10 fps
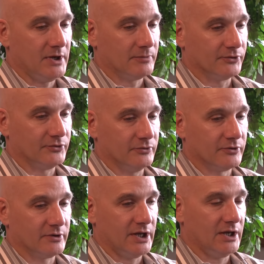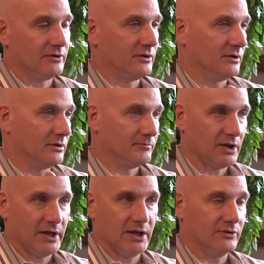people to create the
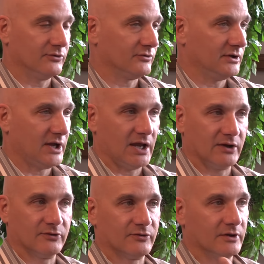planes, the tanks,